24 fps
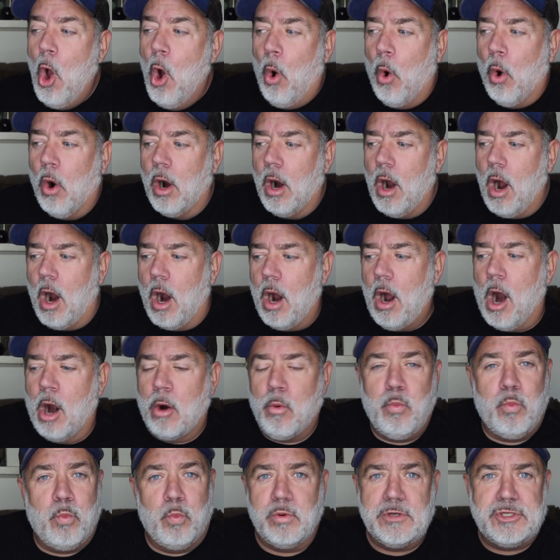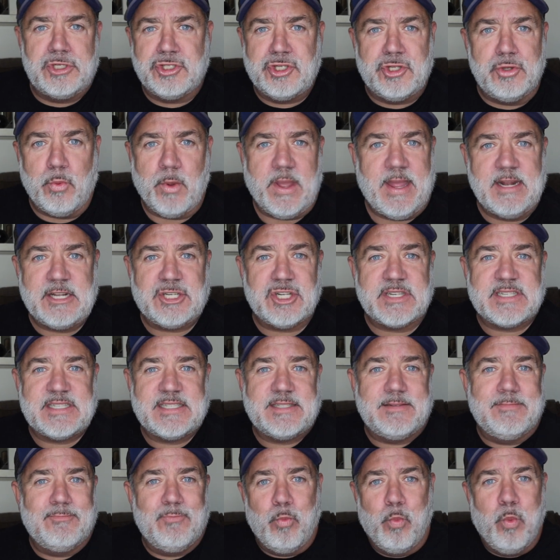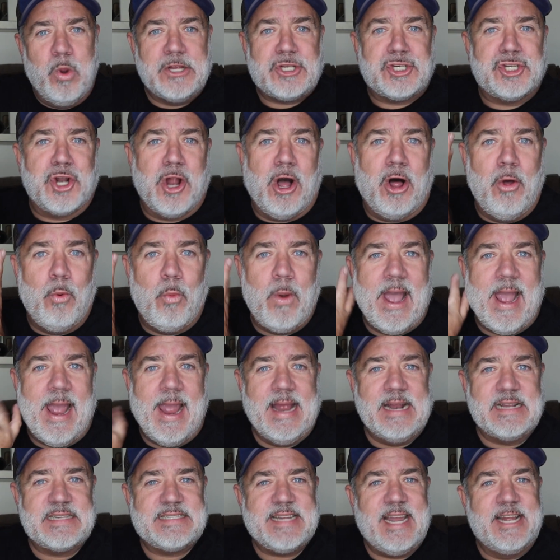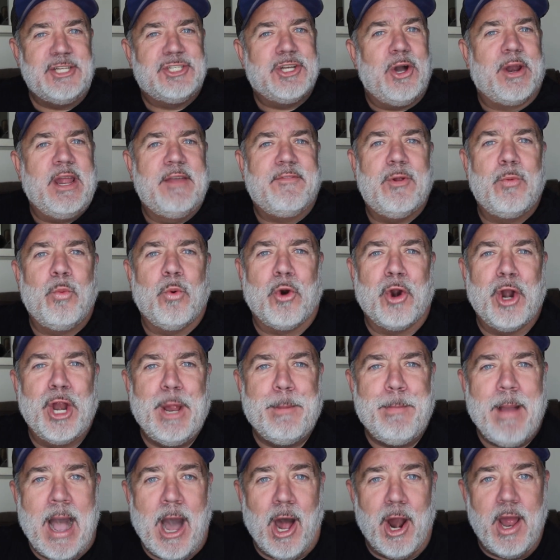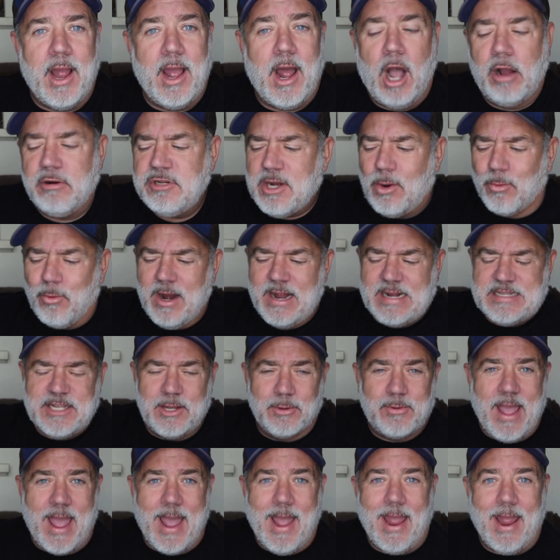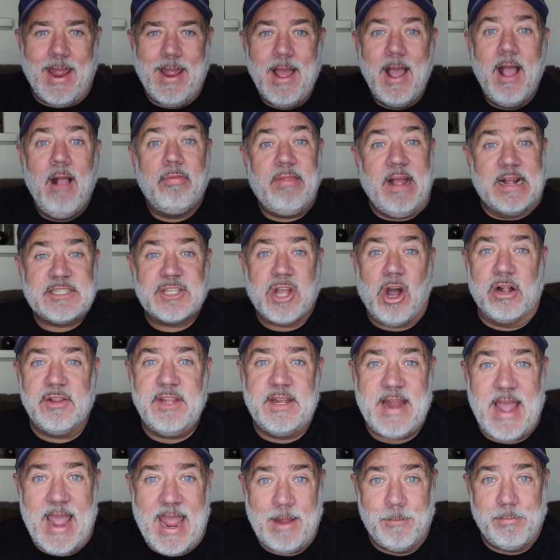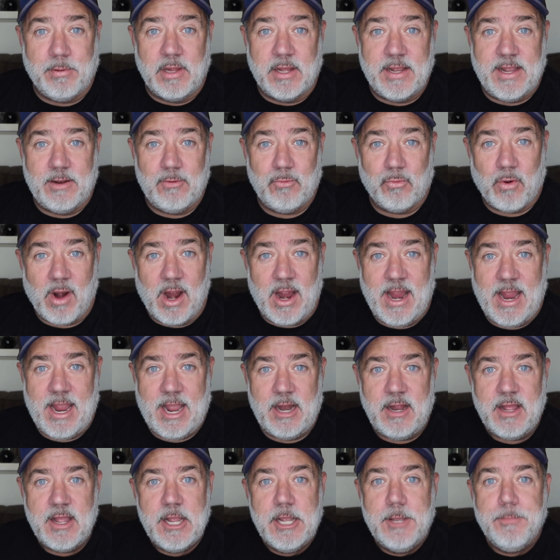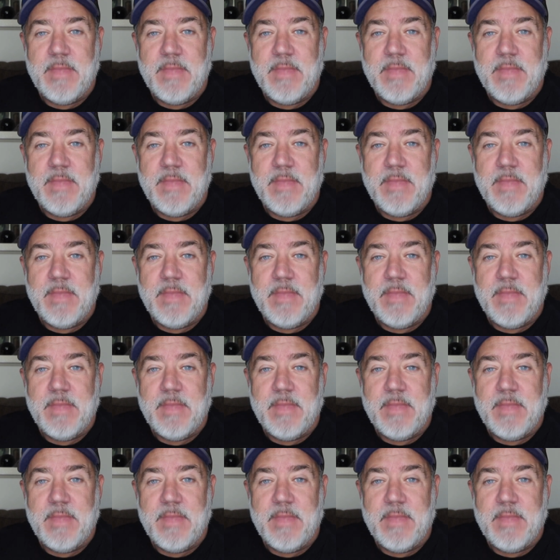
Or are, do we just wish it all away and say, don't even worry about it? Oh, don't worry, it's okay. That's called enabling, right?